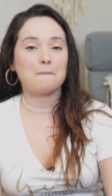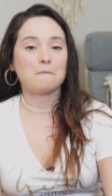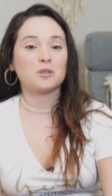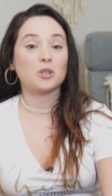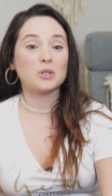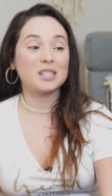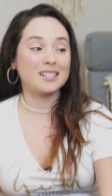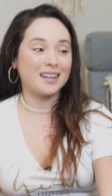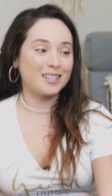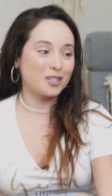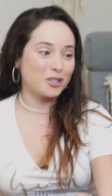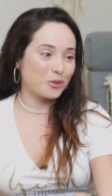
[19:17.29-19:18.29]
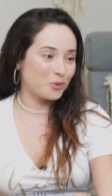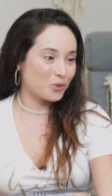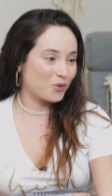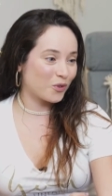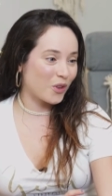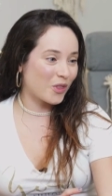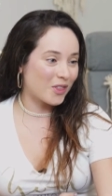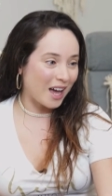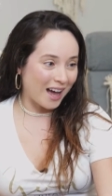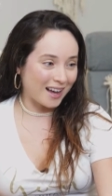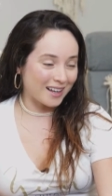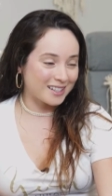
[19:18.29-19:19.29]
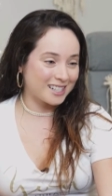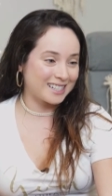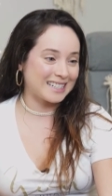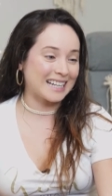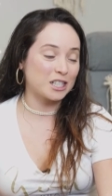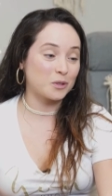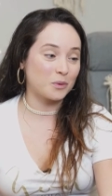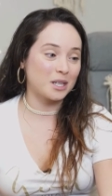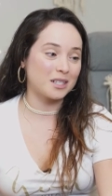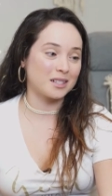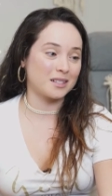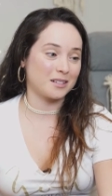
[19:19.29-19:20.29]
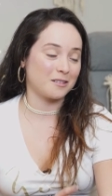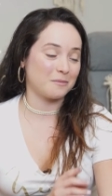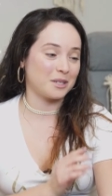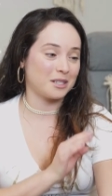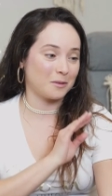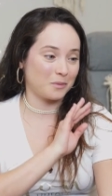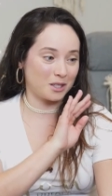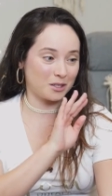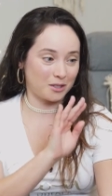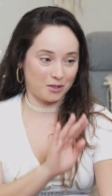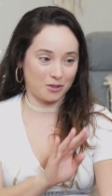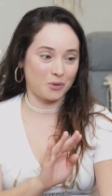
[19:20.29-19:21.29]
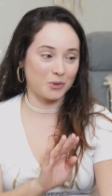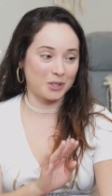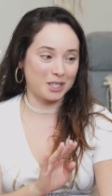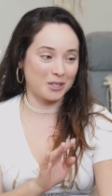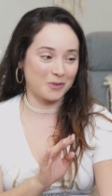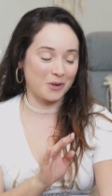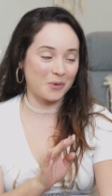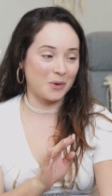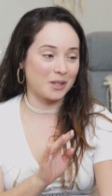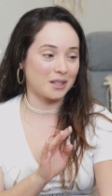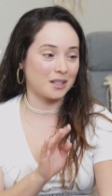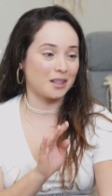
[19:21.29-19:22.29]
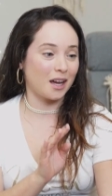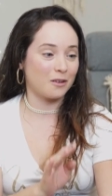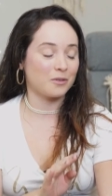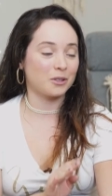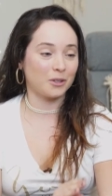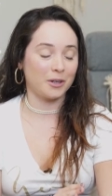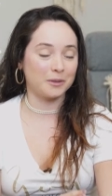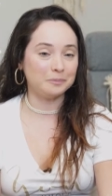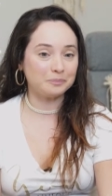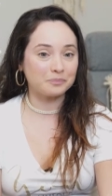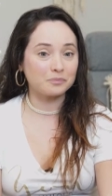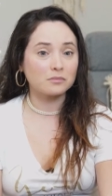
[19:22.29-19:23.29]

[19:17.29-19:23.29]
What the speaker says: So stay tuned for that. Next week is going to be something totally different with the Live and Learn.